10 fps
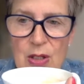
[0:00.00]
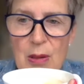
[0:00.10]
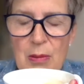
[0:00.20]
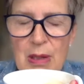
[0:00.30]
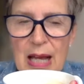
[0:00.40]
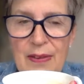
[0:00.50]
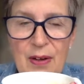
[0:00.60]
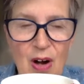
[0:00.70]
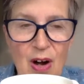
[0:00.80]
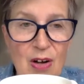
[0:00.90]
And there
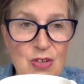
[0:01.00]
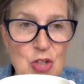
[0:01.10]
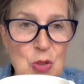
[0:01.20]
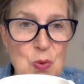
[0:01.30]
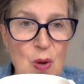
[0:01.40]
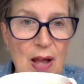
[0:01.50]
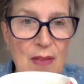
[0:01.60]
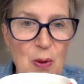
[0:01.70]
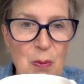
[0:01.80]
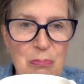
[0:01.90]
are two
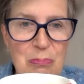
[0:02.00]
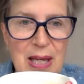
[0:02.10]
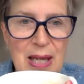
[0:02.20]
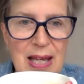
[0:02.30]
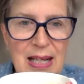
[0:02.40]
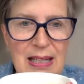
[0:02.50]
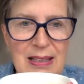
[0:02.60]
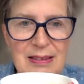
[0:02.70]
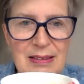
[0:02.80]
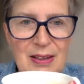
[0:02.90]
other big,
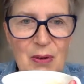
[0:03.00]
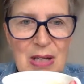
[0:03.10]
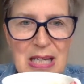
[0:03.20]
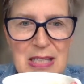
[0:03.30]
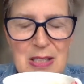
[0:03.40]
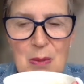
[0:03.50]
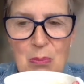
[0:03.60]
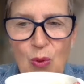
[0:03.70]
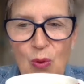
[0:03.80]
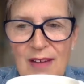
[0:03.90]
hidden
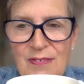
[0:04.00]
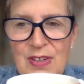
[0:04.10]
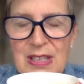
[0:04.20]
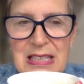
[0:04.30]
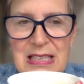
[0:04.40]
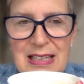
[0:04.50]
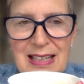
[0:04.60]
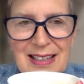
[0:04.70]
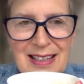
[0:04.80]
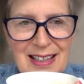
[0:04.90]
profit
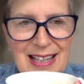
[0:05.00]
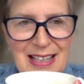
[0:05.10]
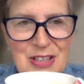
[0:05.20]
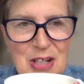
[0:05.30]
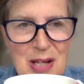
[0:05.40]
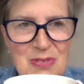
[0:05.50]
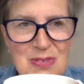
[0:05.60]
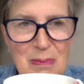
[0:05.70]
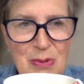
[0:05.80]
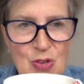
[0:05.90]
and time
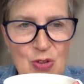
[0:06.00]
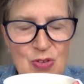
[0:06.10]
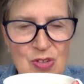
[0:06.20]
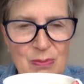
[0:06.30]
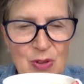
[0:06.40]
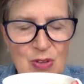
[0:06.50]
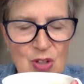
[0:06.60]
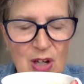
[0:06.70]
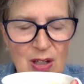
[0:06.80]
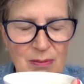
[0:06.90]
saboteurs I'm going to
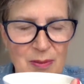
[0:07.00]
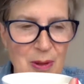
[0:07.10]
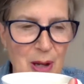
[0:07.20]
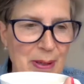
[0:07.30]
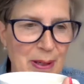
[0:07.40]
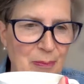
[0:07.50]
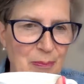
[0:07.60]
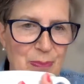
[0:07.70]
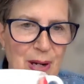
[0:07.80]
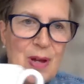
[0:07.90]
talk about.
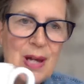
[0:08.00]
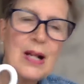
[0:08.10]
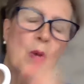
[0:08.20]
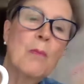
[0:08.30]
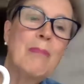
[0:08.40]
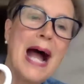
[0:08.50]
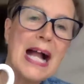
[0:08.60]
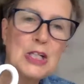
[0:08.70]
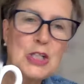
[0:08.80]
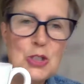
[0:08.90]
But I want to go
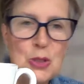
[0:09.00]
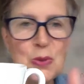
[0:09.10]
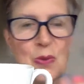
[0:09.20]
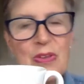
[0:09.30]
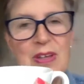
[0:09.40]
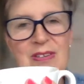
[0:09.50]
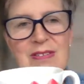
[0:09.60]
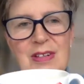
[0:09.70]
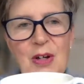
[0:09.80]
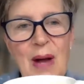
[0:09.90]
back to this,
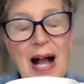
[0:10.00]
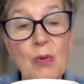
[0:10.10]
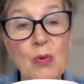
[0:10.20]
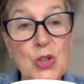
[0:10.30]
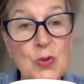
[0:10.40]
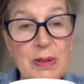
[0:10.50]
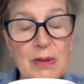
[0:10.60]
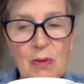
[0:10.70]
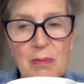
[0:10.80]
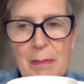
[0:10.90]
how will you be
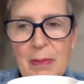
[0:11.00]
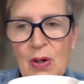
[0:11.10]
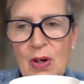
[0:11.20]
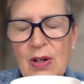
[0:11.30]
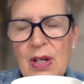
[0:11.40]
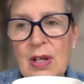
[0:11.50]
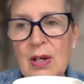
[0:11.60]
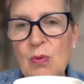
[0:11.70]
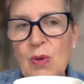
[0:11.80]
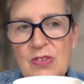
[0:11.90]
remembered?
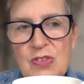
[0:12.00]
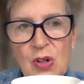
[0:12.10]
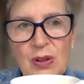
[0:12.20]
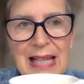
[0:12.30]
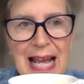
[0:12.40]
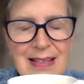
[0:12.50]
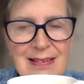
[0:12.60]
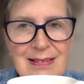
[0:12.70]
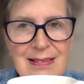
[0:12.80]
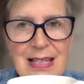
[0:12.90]
What is your
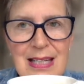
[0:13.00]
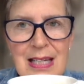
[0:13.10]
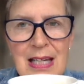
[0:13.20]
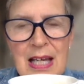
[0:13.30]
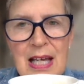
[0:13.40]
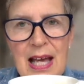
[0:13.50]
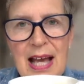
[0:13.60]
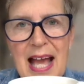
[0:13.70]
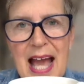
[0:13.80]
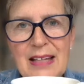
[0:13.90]
legacy?
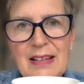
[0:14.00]
And,